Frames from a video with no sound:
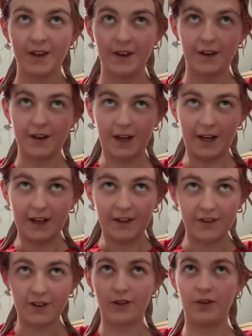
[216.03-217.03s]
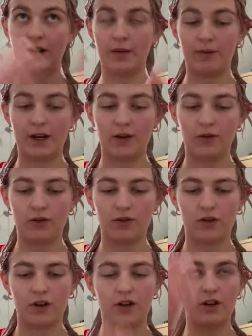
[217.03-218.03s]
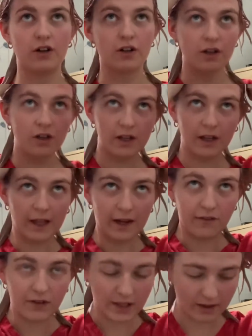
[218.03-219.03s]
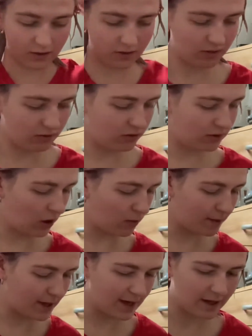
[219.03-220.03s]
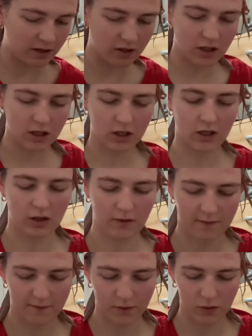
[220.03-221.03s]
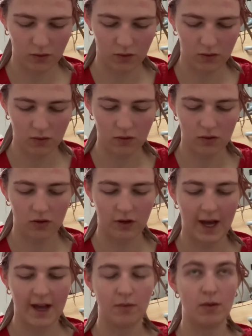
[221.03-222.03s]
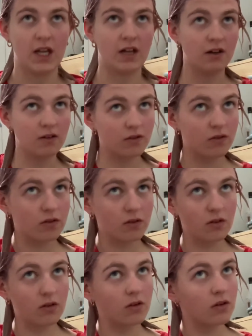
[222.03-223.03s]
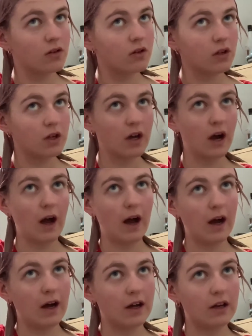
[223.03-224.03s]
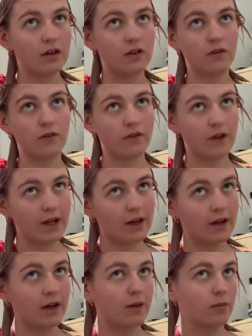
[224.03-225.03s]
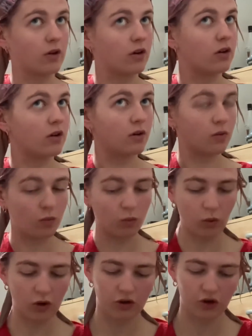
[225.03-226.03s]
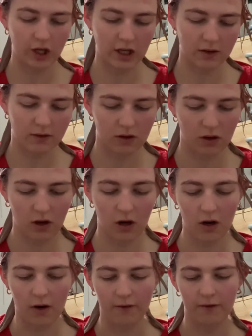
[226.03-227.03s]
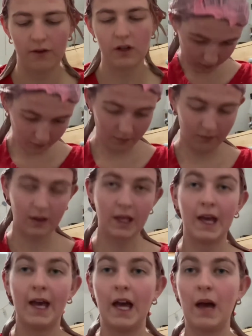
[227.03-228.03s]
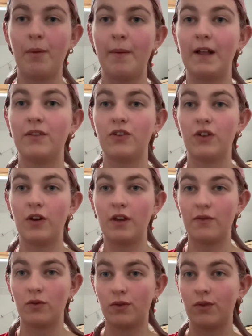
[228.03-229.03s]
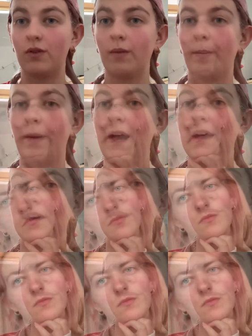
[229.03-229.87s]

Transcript: Okay, so I'm now just gonna let this sit on my head for 10 minutes and then I'm gonna wash it off. I'll be back to show you the result. Bye!